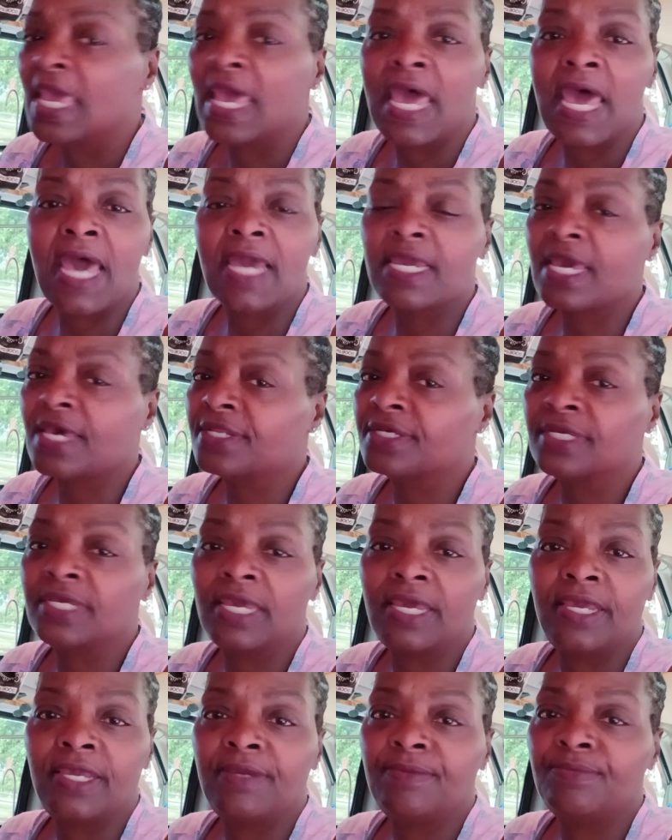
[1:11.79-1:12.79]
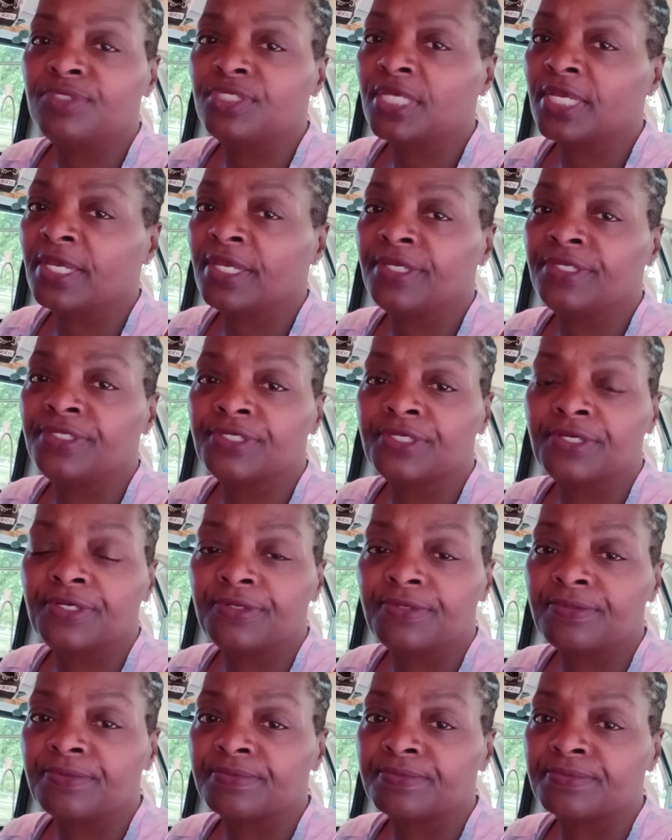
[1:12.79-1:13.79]
I got a game changer.
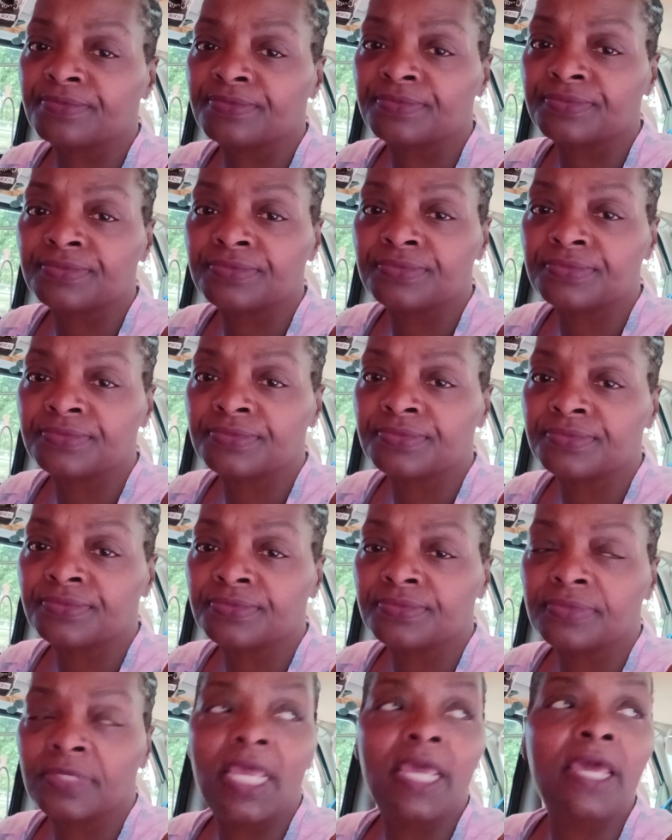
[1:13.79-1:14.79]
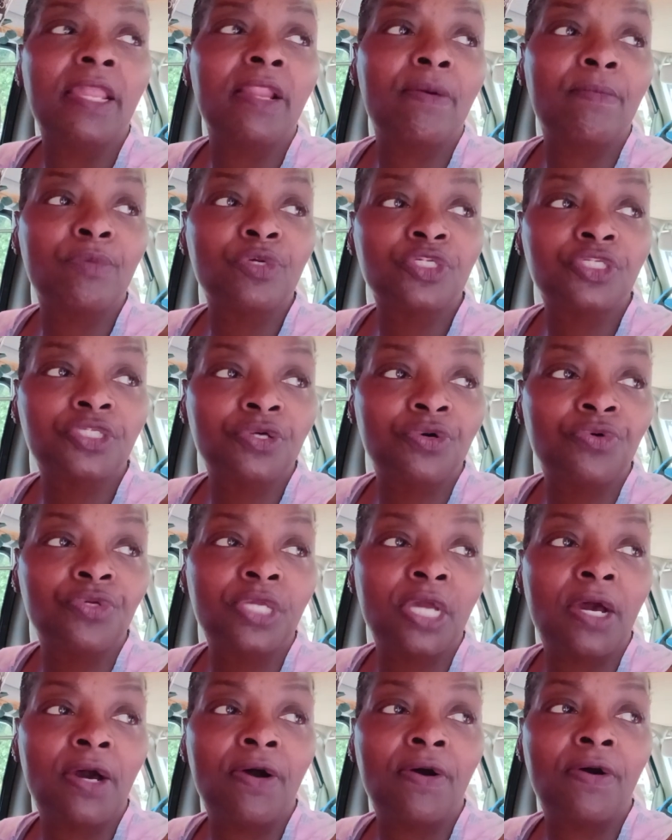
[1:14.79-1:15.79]
And I'm going to show
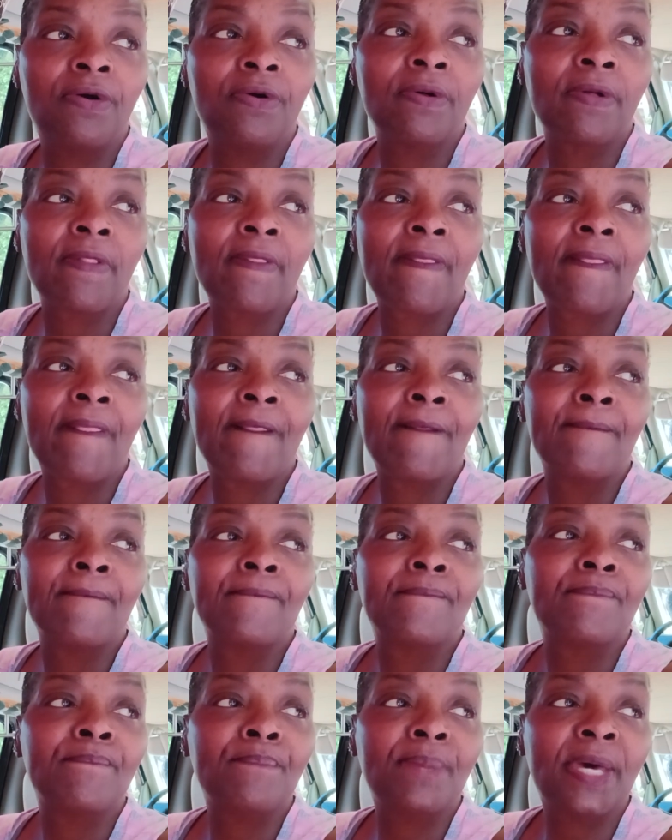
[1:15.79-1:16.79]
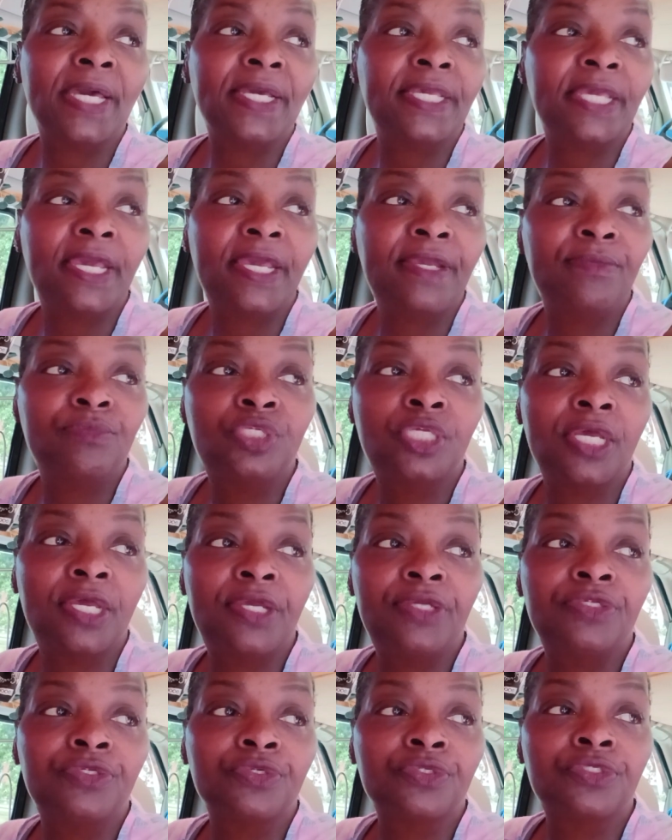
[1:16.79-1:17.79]
y'all my game
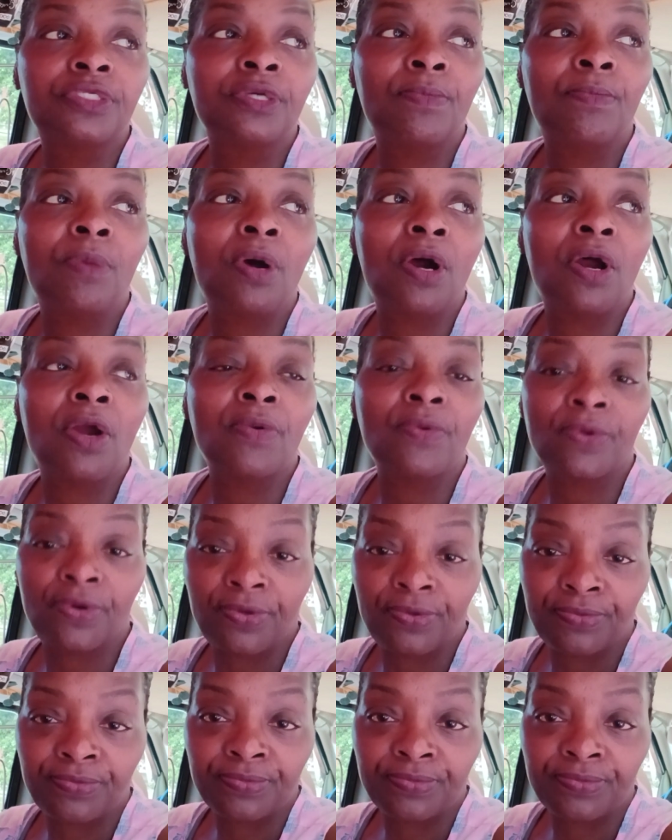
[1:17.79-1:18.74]
changer tomorrow.